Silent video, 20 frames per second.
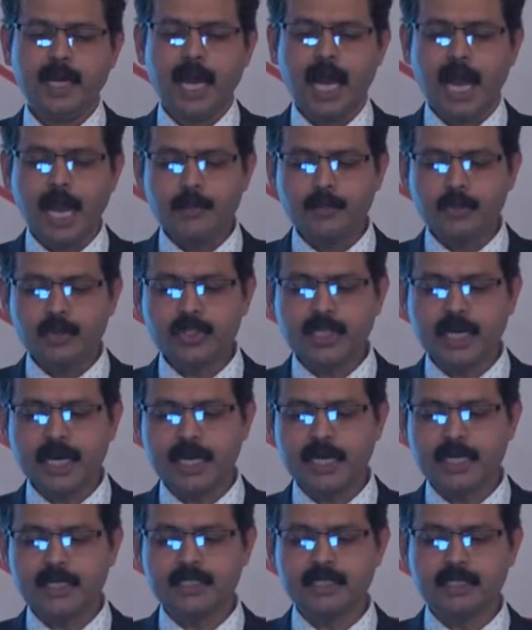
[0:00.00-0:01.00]

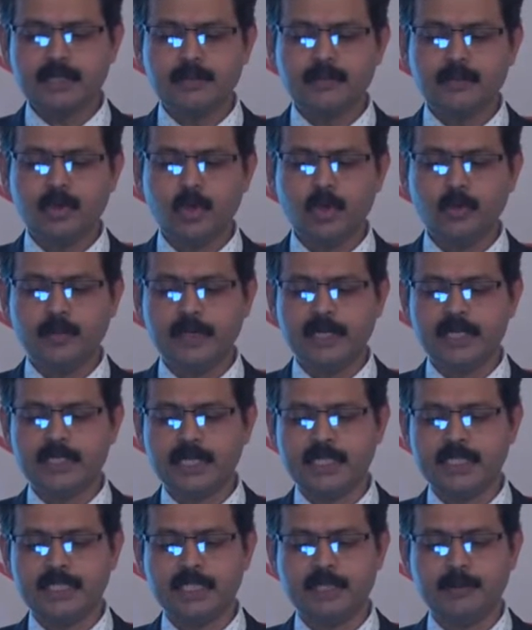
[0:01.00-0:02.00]
Hypothyroidism,
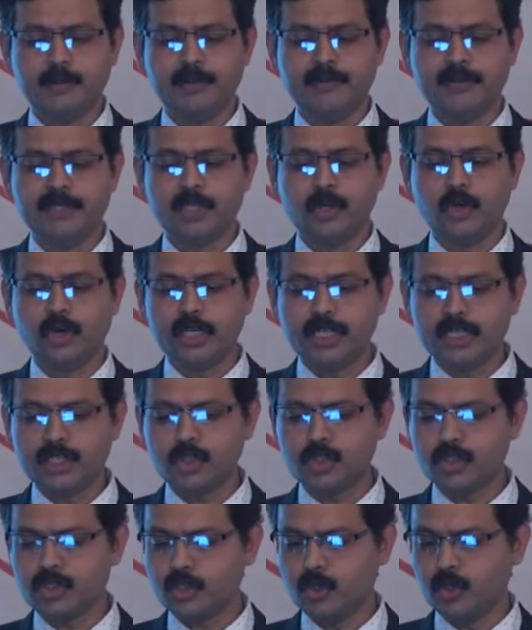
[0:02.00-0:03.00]
lupus, and treatment with
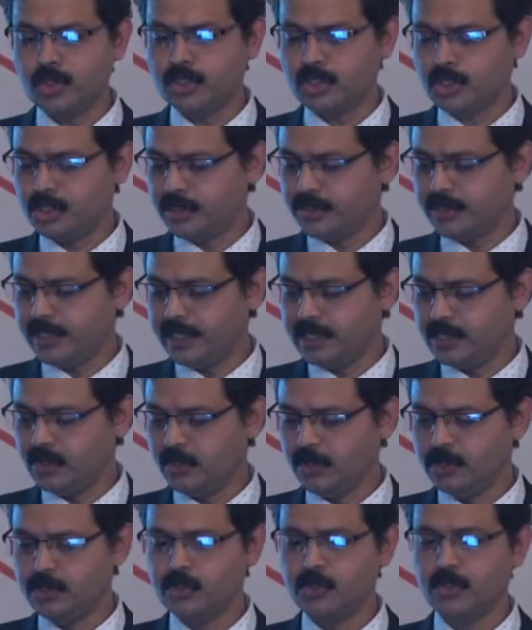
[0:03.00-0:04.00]
corticosteroids
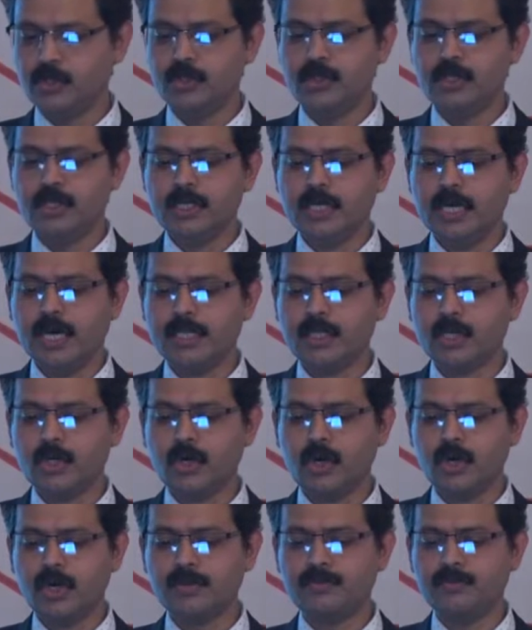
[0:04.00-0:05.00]
also are the
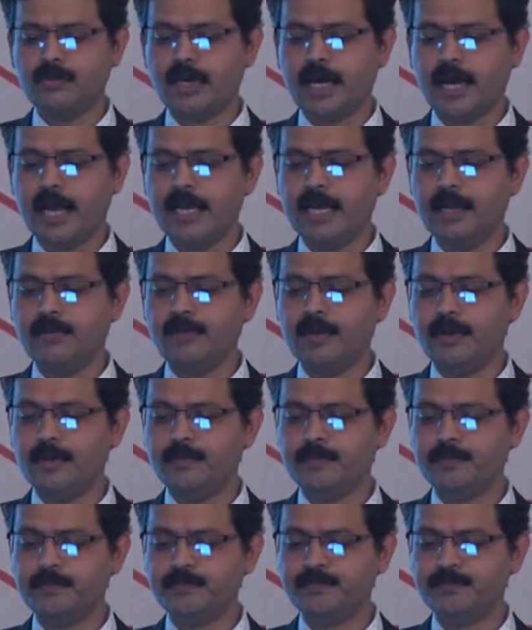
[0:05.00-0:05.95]
cause for high level.